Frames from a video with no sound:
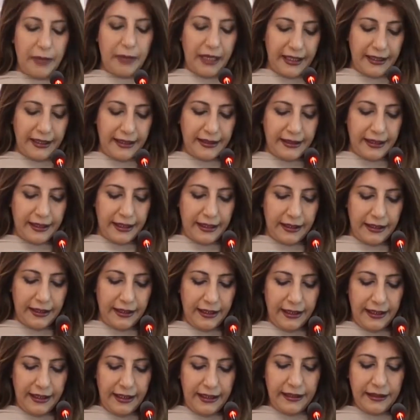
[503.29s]
by India
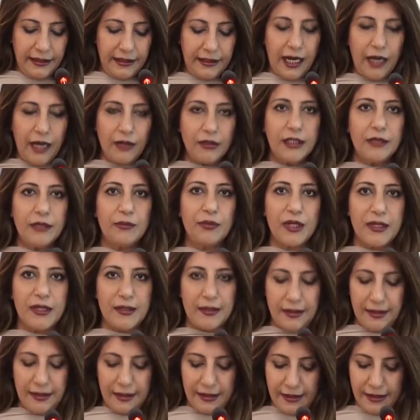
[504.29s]
in crowded
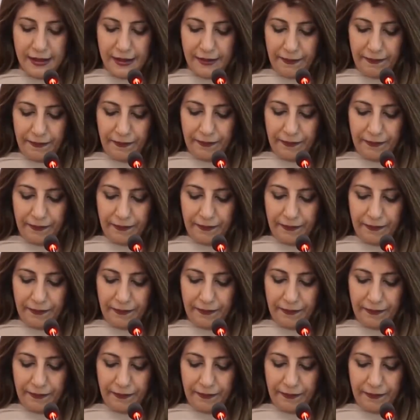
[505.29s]
prisons,